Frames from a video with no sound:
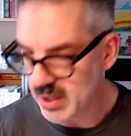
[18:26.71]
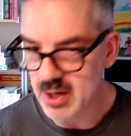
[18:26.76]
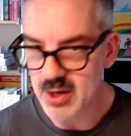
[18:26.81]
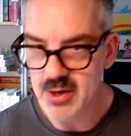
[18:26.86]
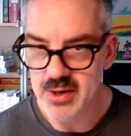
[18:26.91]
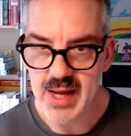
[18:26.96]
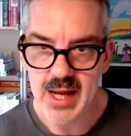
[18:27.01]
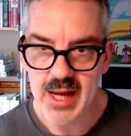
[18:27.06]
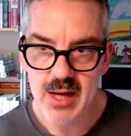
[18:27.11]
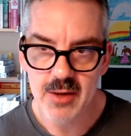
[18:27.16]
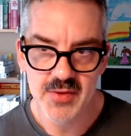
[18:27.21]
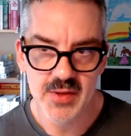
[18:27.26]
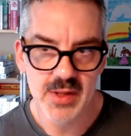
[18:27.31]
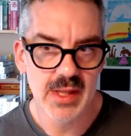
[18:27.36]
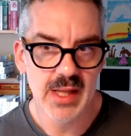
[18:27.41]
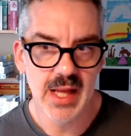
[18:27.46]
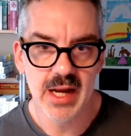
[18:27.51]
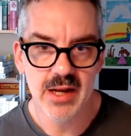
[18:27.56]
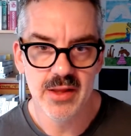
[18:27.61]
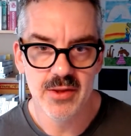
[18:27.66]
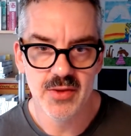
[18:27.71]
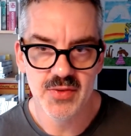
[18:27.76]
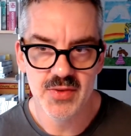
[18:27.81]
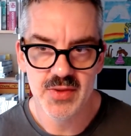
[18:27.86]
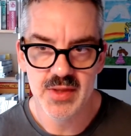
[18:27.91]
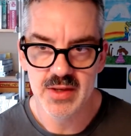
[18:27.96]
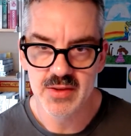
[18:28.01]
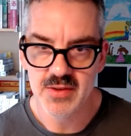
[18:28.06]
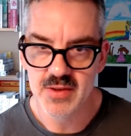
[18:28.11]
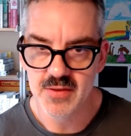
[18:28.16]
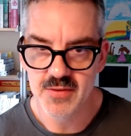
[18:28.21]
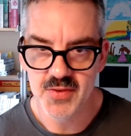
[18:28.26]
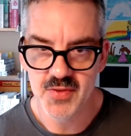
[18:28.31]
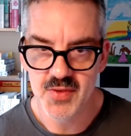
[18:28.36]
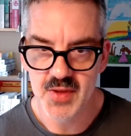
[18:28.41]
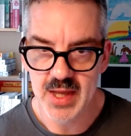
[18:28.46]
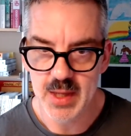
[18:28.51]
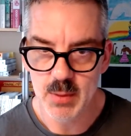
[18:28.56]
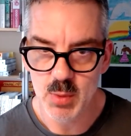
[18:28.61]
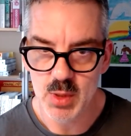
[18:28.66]
are now is a lot of those things have
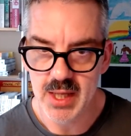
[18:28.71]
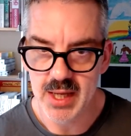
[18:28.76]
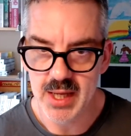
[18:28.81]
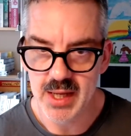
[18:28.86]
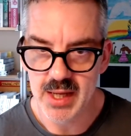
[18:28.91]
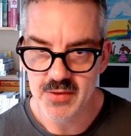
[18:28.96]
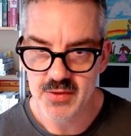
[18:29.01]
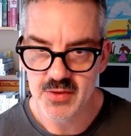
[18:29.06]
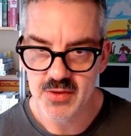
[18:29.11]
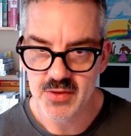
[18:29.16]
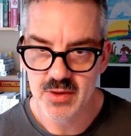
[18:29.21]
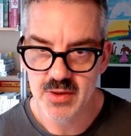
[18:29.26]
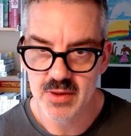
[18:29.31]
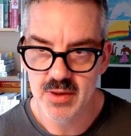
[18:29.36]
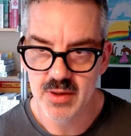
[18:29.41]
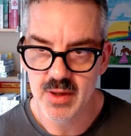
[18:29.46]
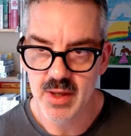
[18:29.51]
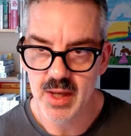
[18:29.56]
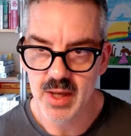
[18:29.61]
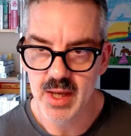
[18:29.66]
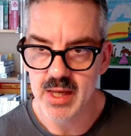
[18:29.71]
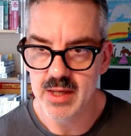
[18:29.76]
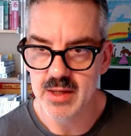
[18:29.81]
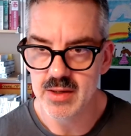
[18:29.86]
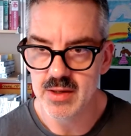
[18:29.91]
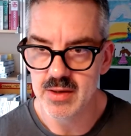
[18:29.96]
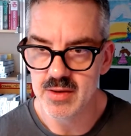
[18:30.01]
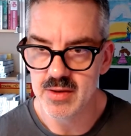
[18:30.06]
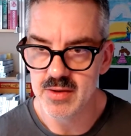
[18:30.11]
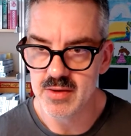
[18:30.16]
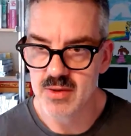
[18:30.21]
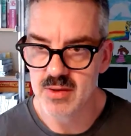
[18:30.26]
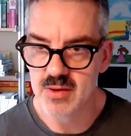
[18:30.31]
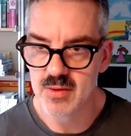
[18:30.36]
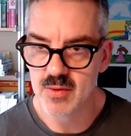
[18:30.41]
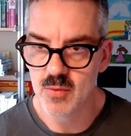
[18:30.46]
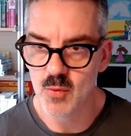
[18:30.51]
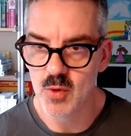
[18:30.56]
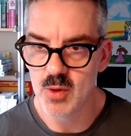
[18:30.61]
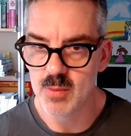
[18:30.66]
stabilized and
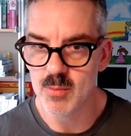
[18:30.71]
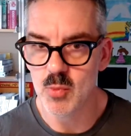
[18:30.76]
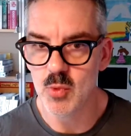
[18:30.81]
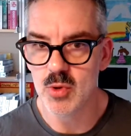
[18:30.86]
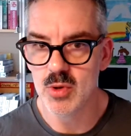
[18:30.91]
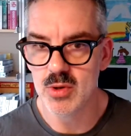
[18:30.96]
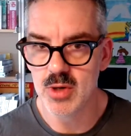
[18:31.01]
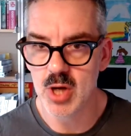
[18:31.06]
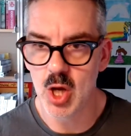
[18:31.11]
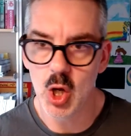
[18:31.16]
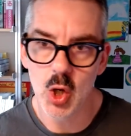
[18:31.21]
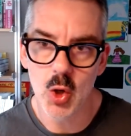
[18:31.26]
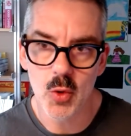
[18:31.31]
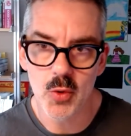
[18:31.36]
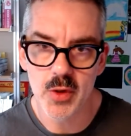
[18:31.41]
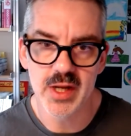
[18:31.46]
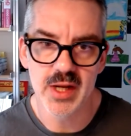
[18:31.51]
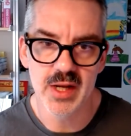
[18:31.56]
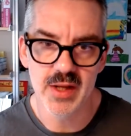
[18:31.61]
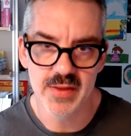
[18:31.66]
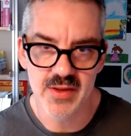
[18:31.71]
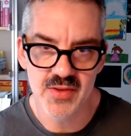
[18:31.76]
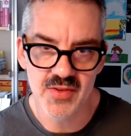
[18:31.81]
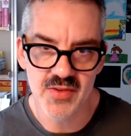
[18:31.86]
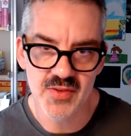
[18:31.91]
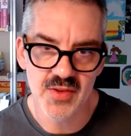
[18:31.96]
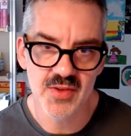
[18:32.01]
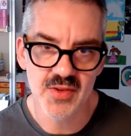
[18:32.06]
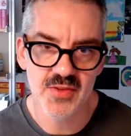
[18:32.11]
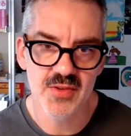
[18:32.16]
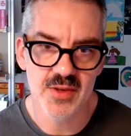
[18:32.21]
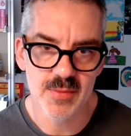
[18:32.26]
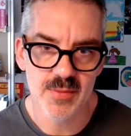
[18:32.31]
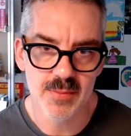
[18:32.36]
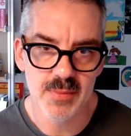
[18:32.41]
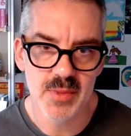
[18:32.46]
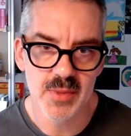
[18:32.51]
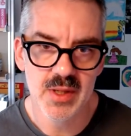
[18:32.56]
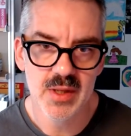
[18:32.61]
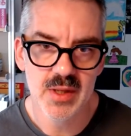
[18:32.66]
we're more honing the
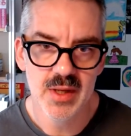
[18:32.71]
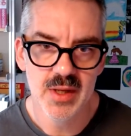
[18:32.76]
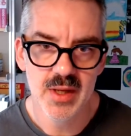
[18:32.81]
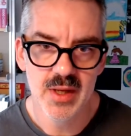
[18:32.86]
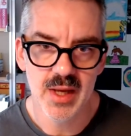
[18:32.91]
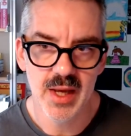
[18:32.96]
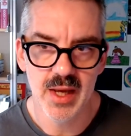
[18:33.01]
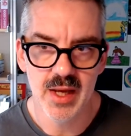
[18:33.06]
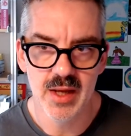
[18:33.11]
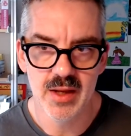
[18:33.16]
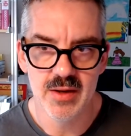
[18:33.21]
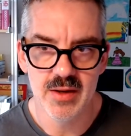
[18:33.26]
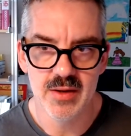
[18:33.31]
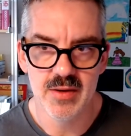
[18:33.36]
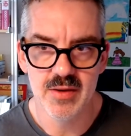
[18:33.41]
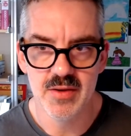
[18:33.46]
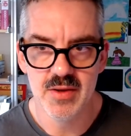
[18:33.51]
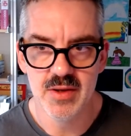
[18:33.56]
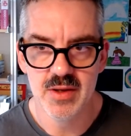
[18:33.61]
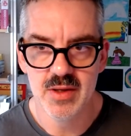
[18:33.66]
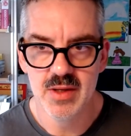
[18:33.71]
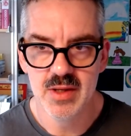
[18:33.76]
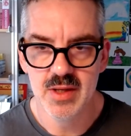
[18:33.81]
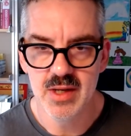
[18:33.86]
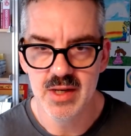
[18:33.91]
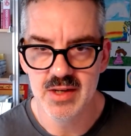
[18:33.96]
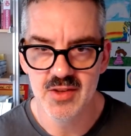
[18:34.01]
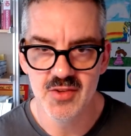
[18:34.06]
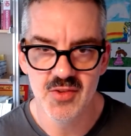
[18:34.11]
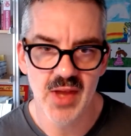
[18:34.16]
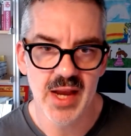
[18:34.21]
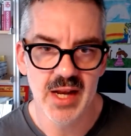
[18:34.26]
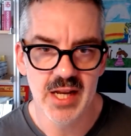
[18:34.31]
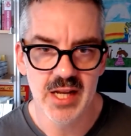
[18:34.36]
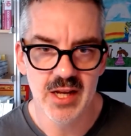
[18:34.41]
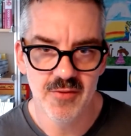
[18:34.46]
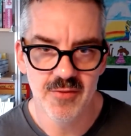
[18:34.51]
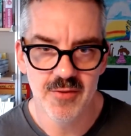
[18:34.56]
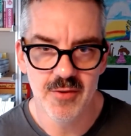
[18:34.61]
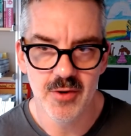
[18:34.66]
system and
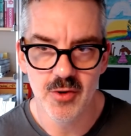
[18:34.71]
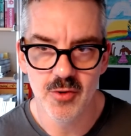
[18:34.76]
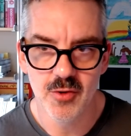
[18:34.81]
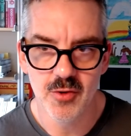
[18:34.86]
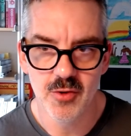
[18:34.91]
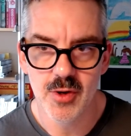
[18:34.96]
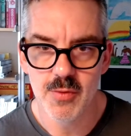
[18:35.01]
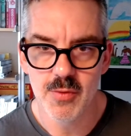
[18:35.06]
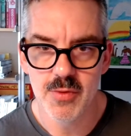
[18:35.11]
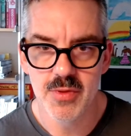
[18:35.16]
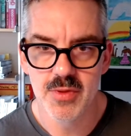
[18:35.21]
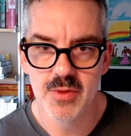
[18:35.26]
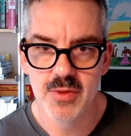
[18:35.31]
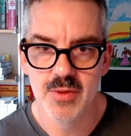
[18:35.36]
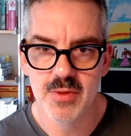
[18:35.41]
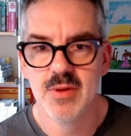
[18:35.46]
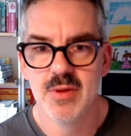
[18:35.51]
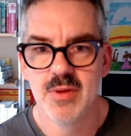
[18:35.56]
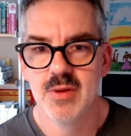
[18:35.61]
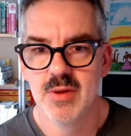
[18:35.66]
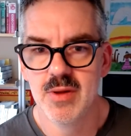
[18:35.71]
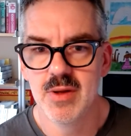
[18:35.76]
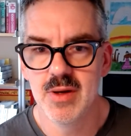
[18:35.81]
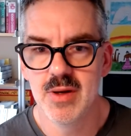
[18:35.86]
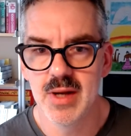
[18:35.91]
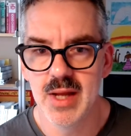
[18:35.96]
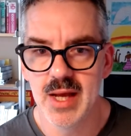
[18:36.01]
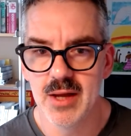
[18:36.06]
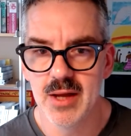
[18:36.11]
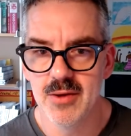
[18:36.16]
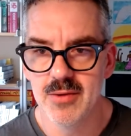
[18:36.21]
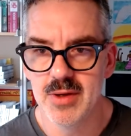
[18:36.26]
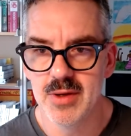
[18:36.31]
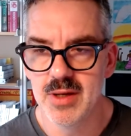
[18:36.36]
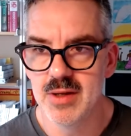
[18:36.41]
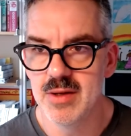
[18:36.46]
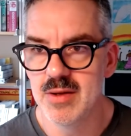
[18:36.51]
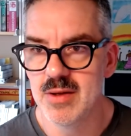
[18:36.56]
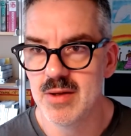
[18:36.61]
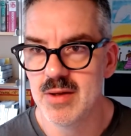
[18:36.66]
designing for growth now.
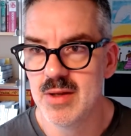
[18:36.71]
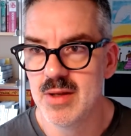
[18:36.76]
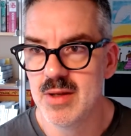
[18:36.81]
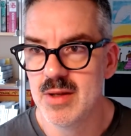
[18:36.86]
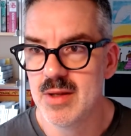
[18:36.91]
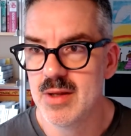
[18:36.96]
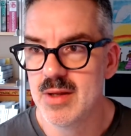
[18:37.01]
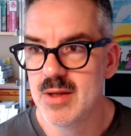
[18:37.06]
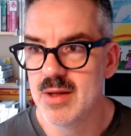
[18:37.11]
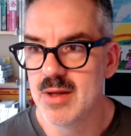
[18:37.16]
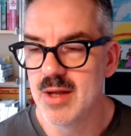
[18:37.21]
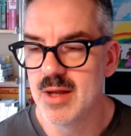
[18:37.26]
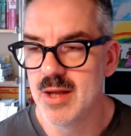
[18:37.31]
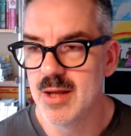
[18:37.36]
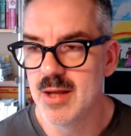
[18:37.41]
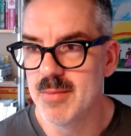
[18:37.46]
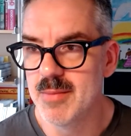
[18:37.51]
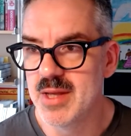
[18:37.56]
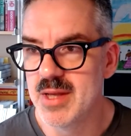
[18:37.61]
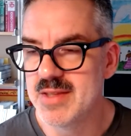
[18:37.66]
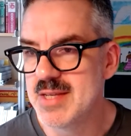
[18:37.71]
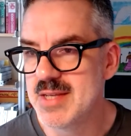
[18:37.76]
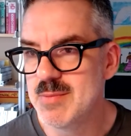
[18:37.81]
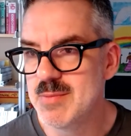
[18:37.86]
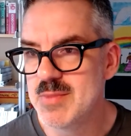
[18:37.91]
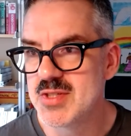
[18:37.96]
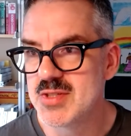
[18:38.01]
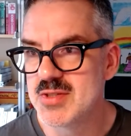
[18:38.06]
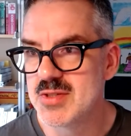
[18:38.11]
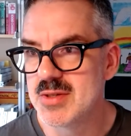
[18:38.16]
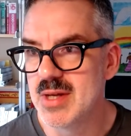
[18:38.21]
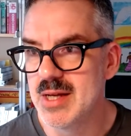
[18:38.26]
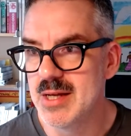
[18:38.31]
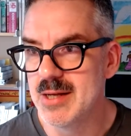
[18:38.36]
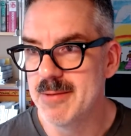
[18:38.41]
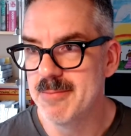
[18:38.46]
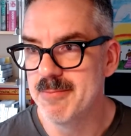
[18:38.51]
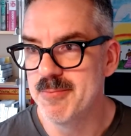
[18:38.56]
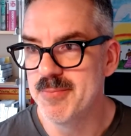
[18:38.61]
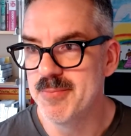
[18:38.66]
And it seems
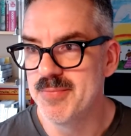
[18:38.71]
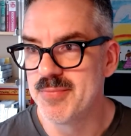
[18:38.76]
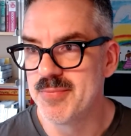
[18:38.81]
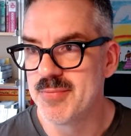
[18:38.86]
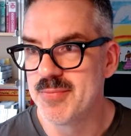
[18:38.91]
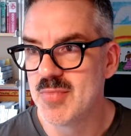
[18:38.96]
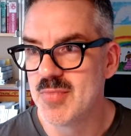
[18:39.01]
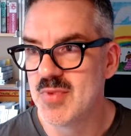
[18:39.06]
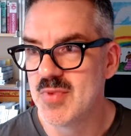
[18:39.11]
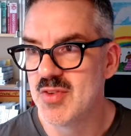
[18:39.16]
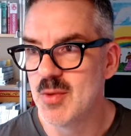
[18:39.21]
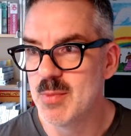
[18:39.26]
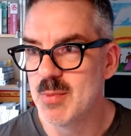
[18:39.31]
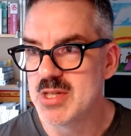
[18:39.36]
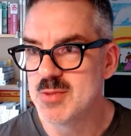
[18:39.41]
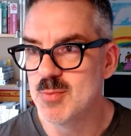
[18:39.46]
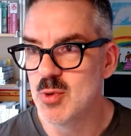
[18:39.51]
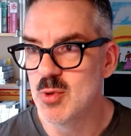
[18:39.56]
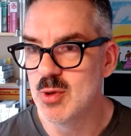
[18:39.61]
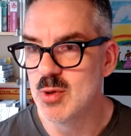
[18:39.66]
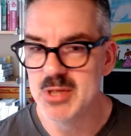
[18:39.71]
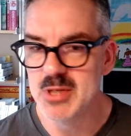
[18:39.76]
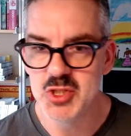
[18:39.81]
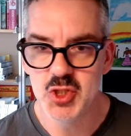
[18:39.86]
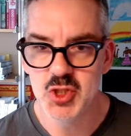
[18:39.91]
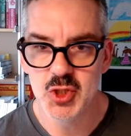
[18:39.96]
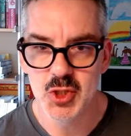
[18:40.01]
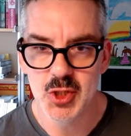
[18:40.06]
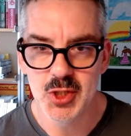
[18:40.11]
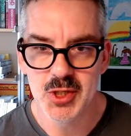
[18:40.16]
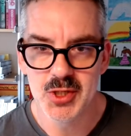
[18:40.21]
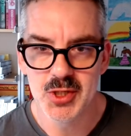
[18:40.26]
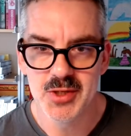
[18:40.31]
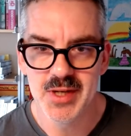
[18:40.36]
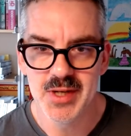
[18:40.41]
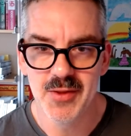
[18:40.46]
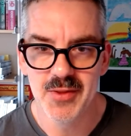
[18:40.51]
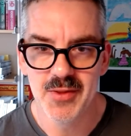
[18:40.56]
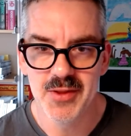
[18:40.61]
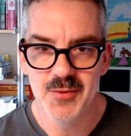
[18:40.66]
so much more mature
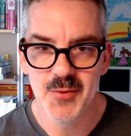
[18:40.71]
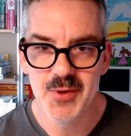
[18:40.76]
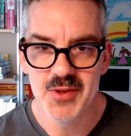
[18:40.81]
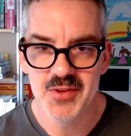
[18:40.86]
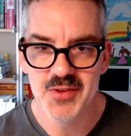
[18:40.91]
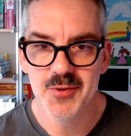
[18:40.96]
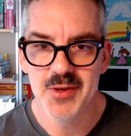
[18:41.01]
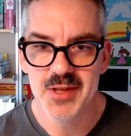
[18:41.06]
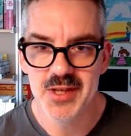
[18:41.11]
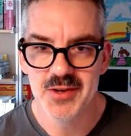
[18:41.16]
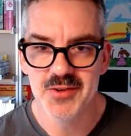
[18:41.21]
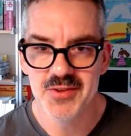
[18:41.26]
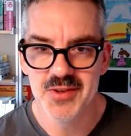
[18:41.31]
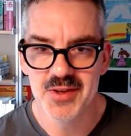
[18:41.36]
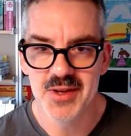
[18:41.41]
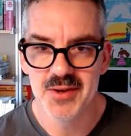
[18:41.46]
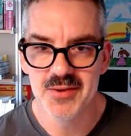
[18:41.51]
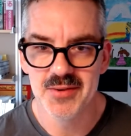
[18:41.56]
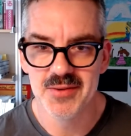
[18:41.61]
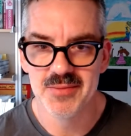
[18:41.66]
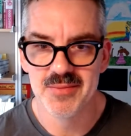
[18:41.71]
now than it was 3 years ago.